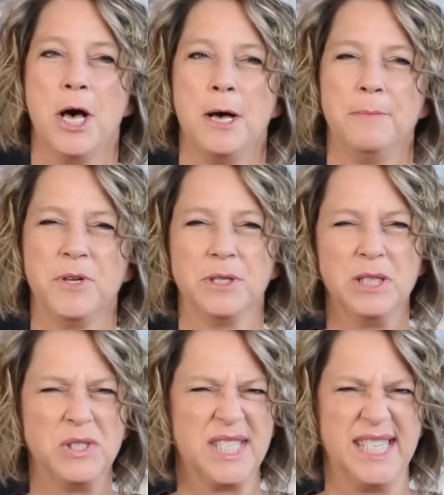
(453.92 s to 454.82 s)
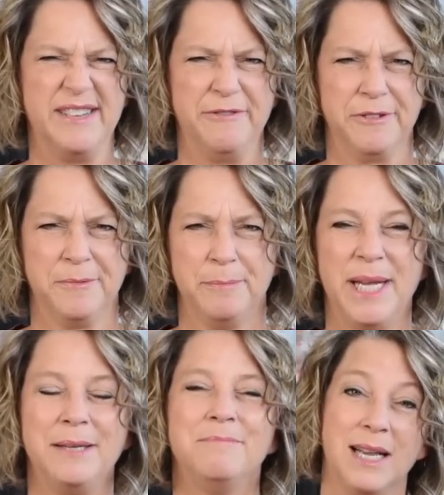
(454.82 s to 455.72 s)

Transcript: They're a little stiff. But